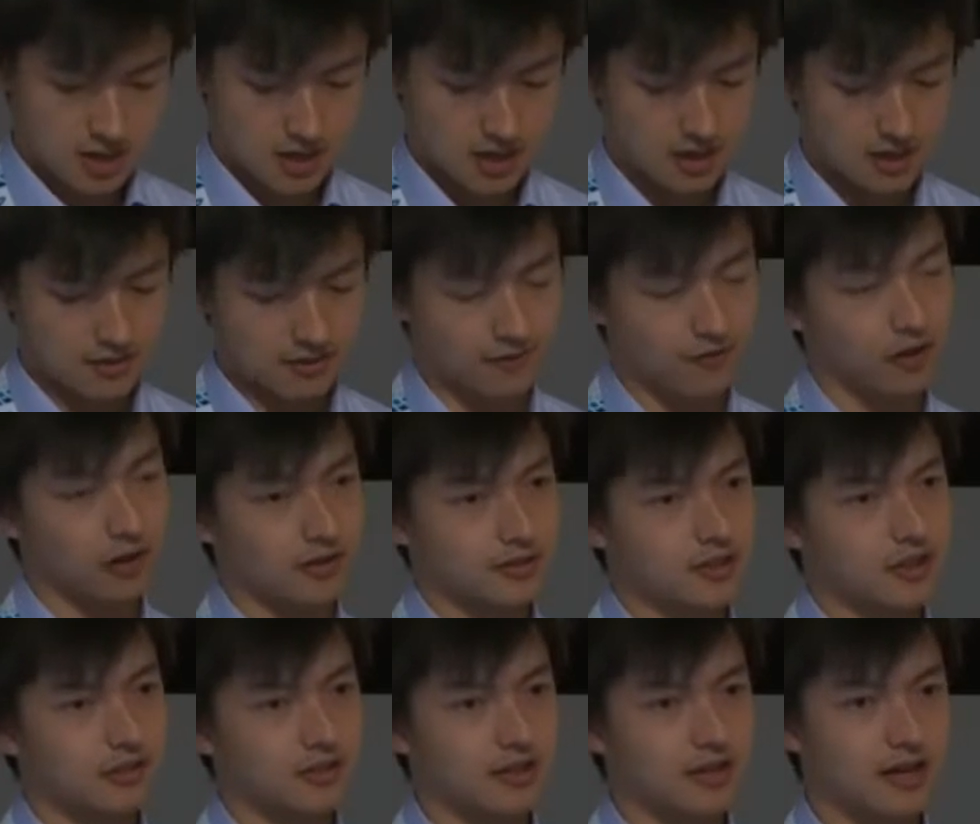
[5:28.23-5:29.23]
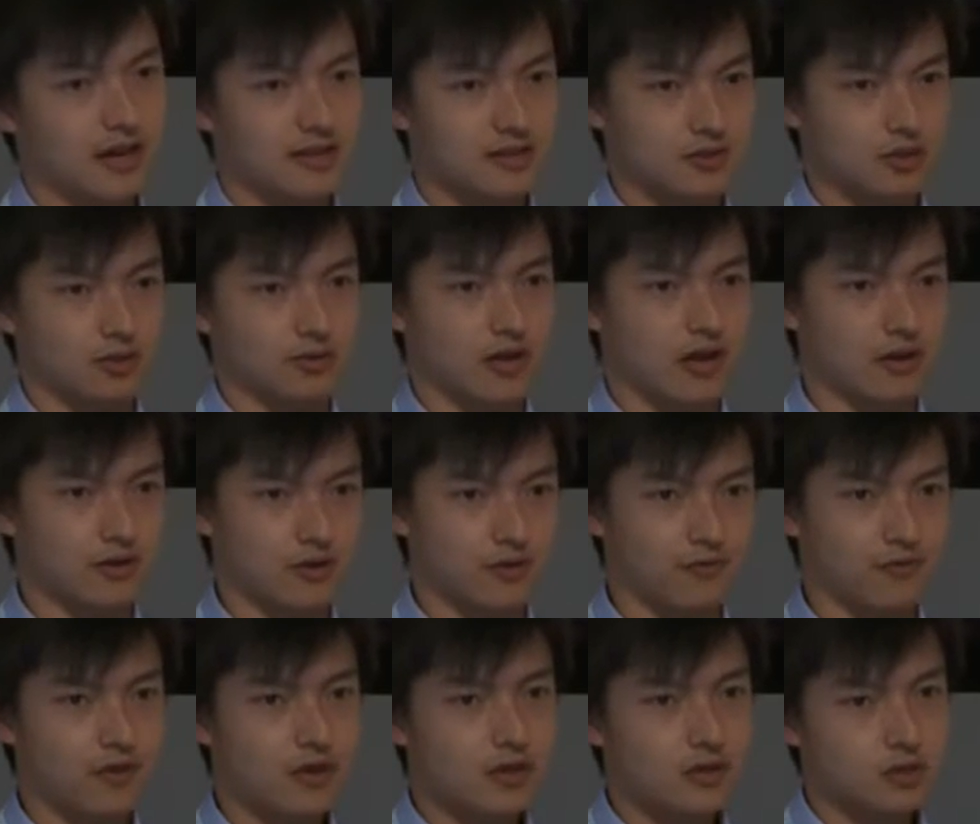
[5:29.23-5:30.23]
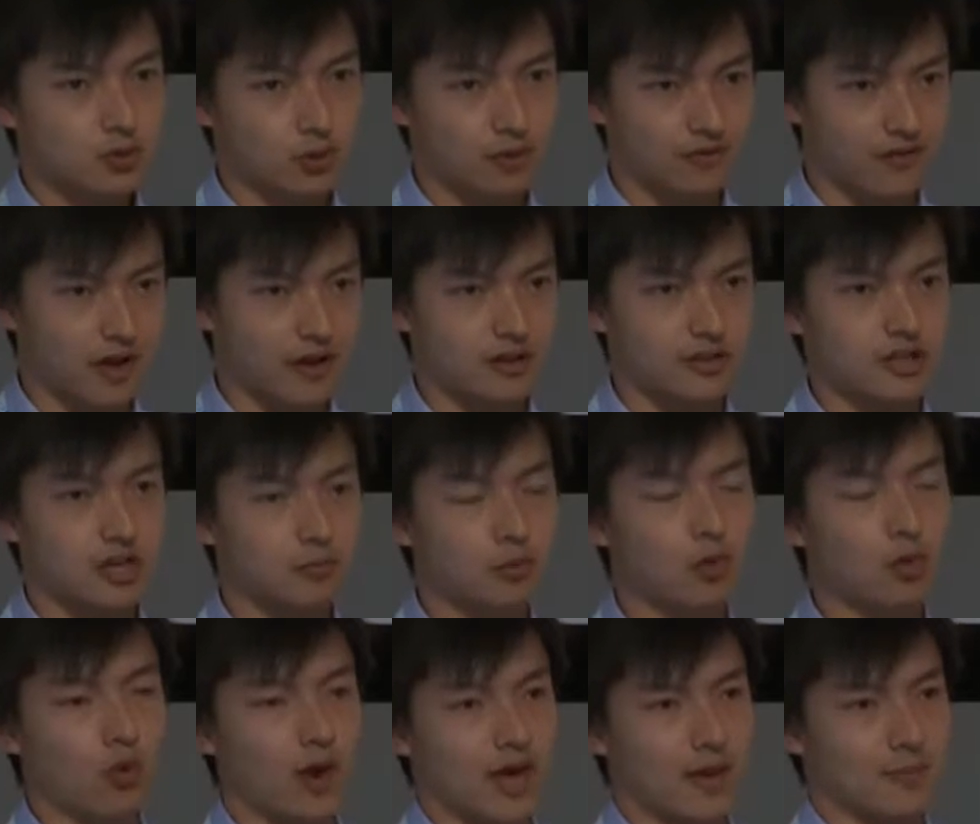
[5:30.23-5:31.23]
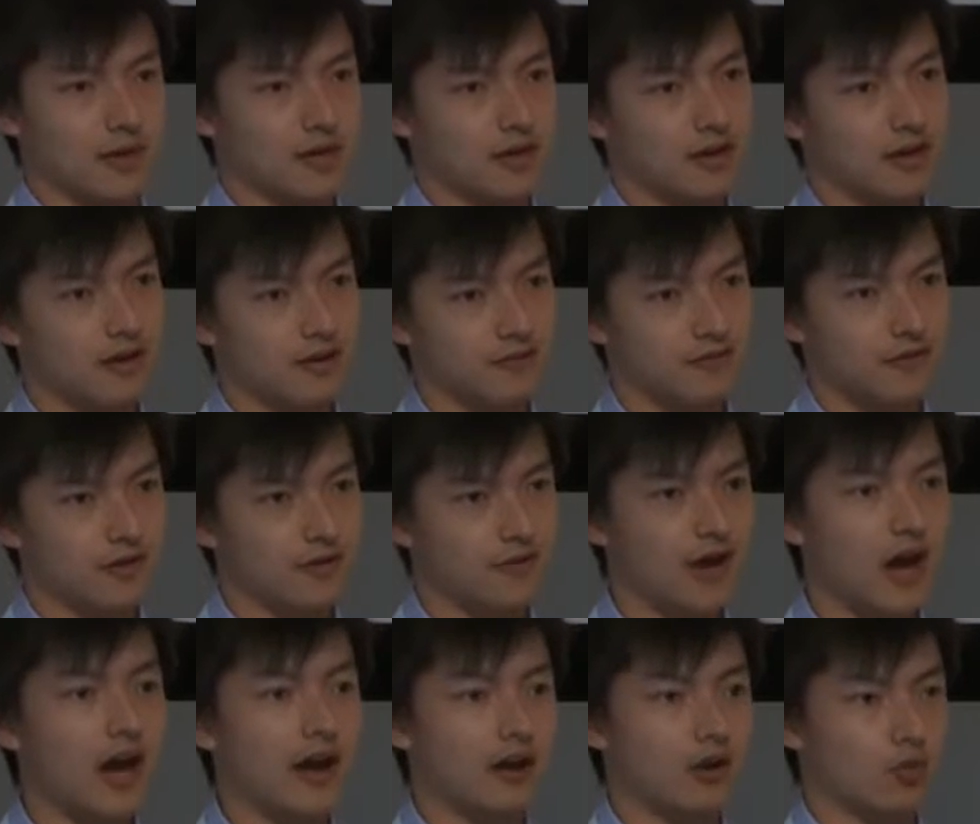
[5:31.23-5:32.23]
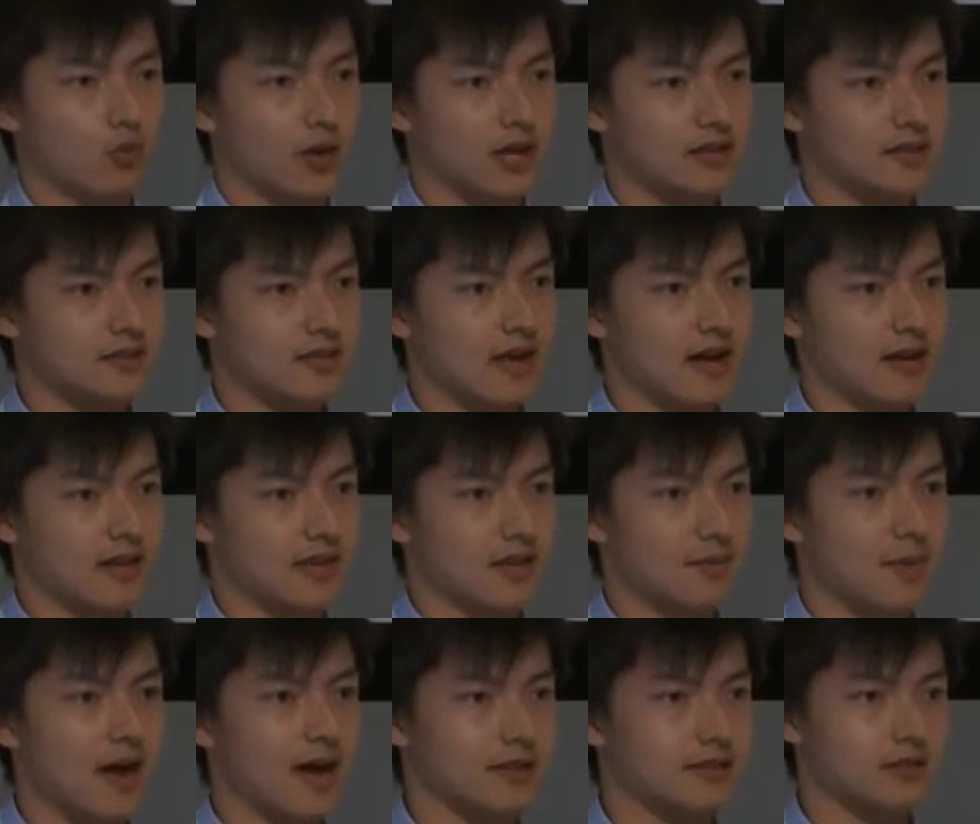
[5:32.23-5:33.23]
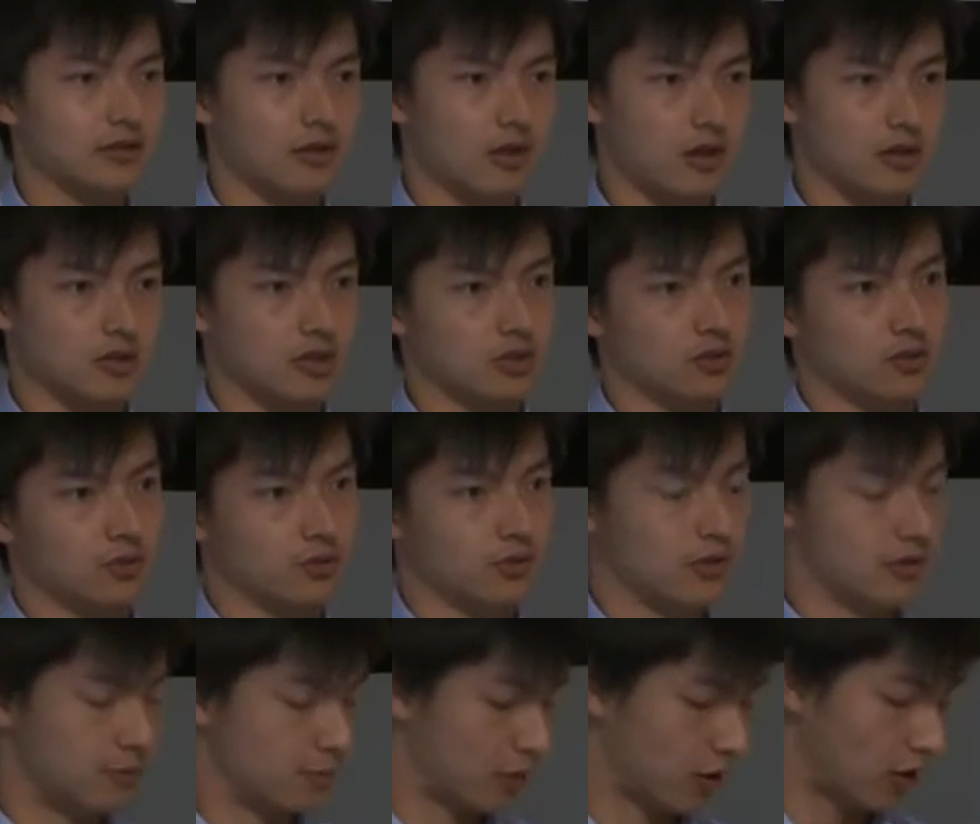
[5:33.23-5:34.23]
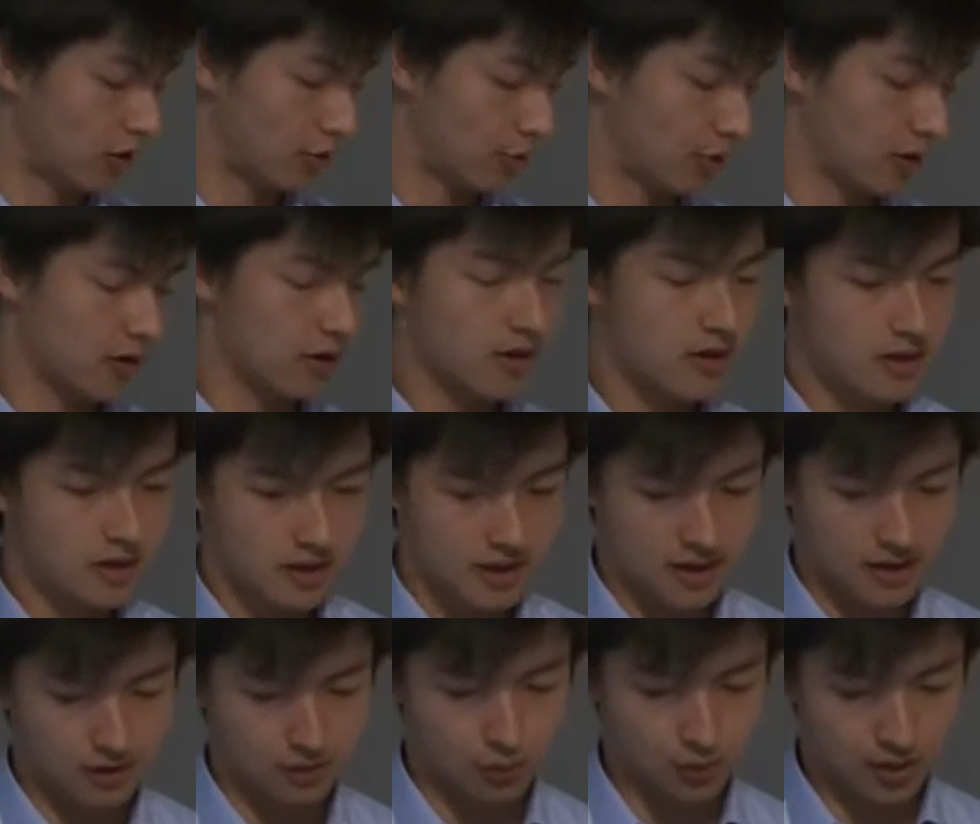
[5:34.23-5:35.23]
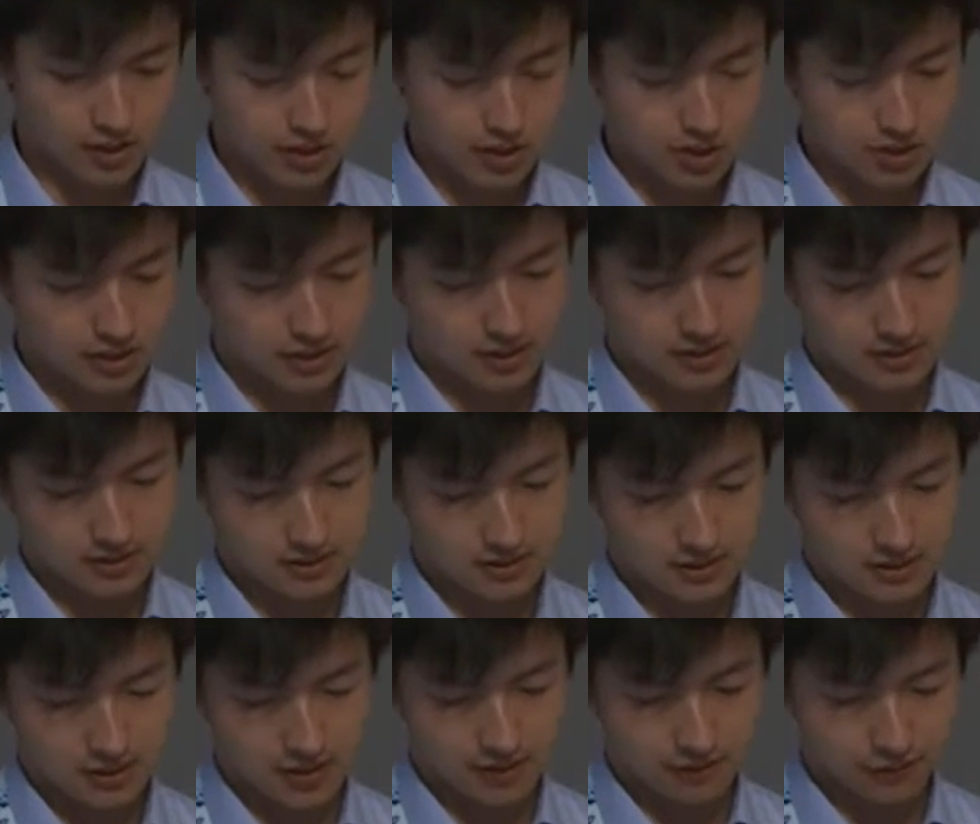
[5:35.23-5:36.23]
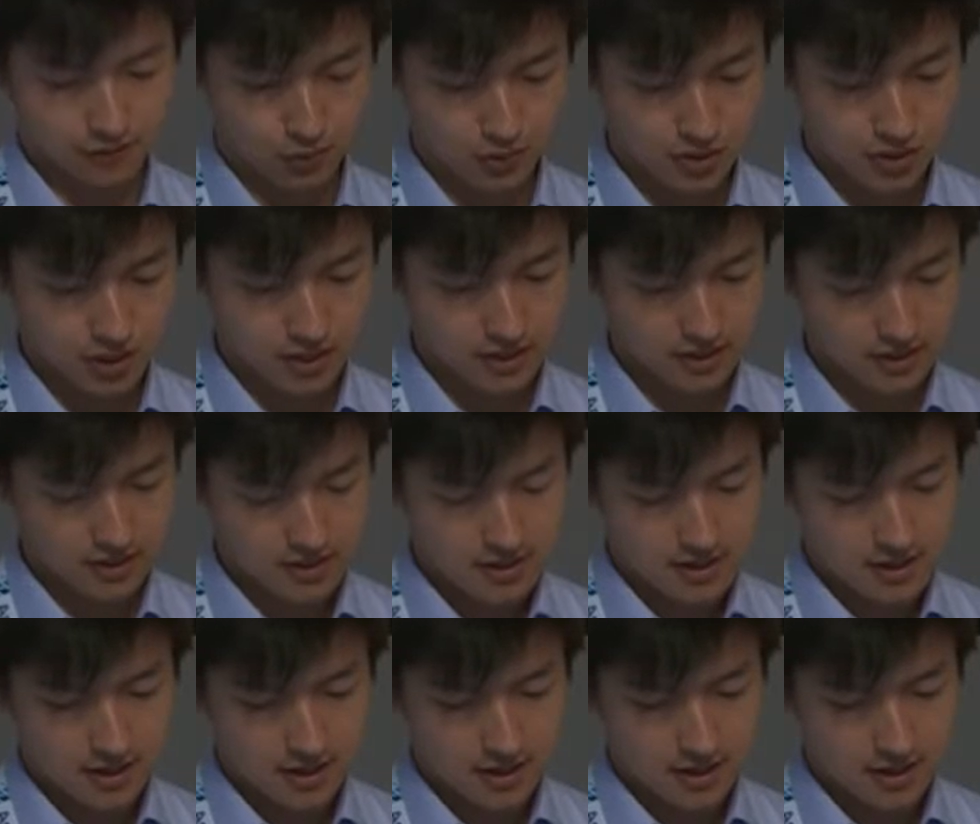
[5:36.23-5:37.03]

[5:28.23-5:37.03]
the volatility, and so now you've sort of got a double whammy of higher rates that get passed along to the borrower, which is unfortunate.